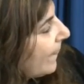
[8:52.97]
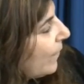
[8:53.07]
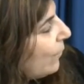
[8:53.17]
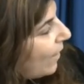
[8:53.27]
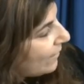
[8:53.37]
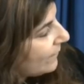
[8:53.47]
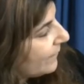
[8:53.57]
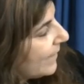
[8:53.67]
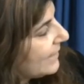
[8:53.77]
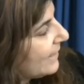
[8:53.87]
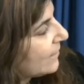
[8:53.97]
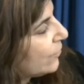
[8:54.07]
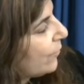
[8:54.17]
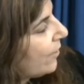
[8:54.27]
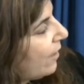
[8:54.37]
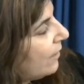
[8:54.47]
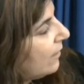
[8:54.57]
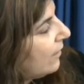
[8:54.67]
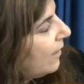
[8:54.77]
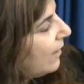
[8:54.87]
Well, he said to Muna,
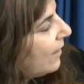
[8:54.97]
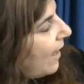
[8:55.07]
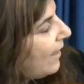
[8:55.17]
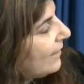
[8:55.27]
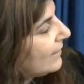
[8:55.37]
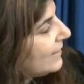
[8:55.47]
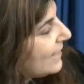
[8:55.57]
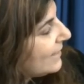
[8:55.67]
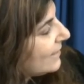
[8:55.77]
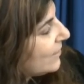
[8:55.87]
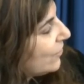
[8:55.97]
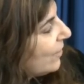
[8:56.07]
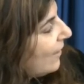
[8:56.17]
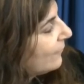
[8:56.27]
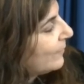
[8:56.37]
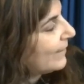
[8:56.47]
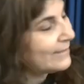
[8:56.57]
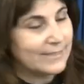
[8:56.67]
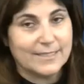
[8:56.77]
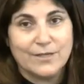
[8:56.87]
at least you'll have
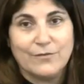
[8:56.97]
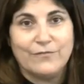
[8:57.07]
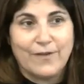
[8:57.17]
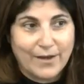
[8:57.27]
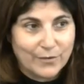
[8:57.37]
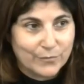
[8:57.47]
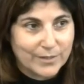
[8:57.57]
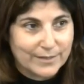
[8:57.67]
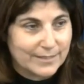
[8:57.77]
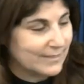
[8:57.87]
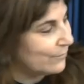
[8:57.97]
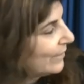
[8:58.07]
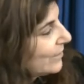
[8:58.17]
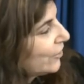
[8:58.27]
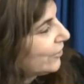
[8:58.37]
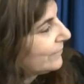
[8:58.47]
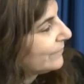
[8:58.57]
plenty of firewood this winter.